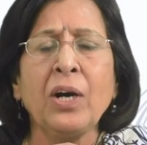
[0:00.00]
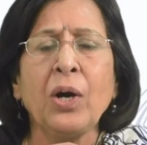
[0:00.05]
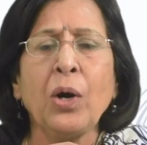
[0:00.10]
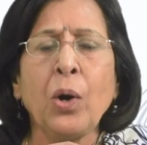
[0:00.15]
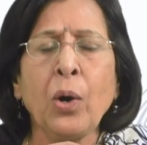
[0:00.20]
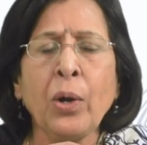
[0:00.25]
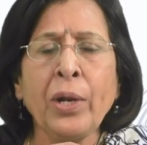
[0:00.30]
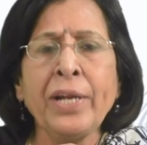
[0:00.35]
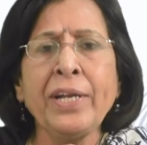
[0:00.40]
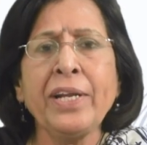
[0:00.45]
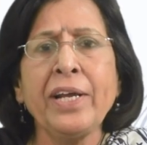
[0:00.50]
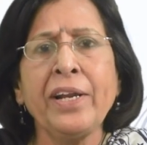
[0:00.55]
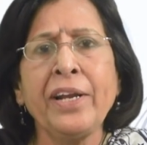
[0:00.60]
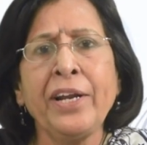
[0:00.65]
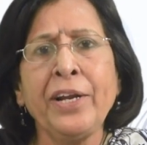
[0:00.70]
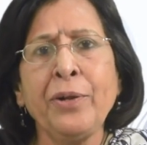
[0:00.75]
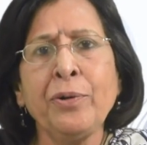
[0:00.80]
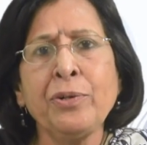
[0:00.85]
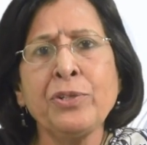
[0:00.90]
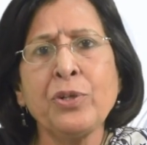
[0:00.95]
All India
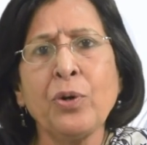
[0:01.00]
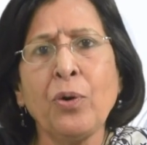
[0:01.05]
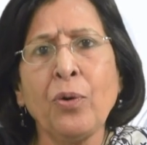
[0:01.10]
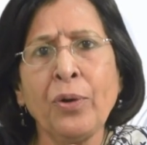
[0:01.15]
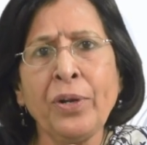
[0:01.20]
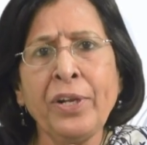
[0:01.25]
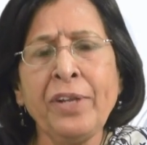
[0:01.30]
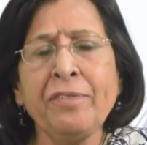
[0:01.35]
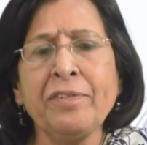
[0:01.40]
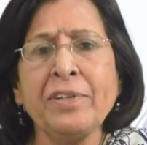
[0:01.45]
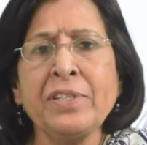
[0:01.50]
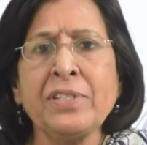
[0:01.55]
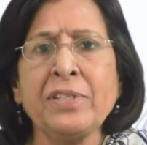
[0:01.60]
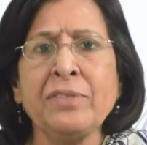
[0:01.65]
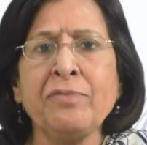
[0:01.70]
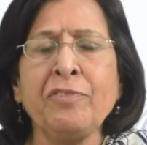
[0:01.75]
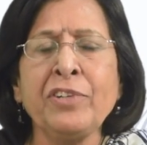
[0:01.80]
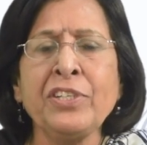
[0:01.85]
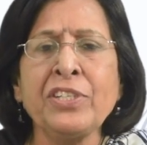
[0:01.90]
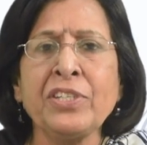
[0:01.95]
Radio is the only one
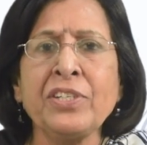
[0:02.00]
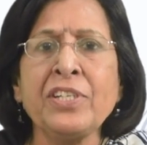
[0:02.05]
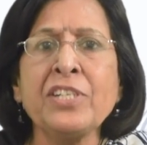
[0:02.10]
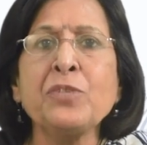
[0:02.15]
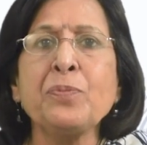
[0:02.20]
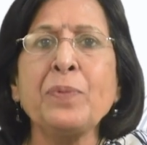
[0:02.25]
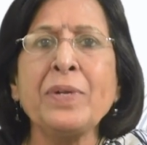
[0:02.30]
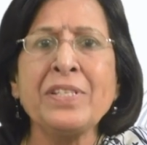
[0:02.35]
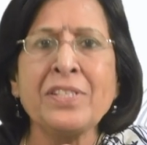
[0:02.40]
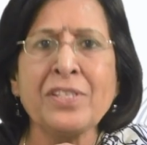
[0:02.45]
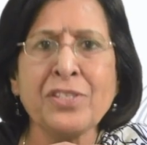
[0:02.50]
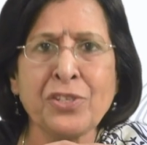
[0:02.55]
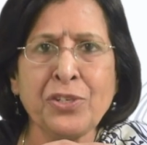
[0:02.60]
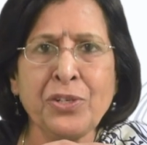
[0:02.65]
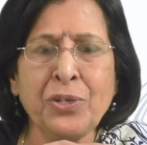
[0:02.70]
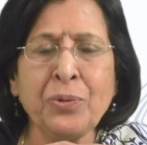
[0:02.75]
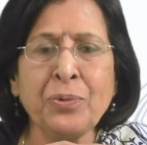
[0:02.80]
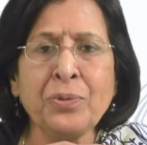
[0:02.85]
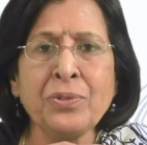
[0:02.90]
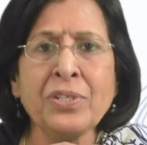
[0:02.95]
which dispenses
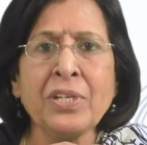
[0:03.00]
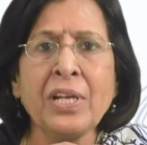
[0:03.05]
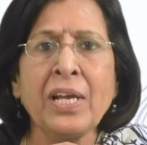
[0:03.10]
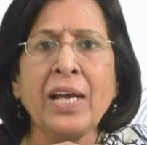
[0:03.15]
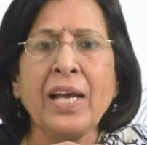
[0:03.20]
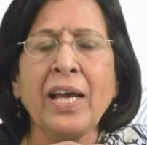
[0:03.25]
news,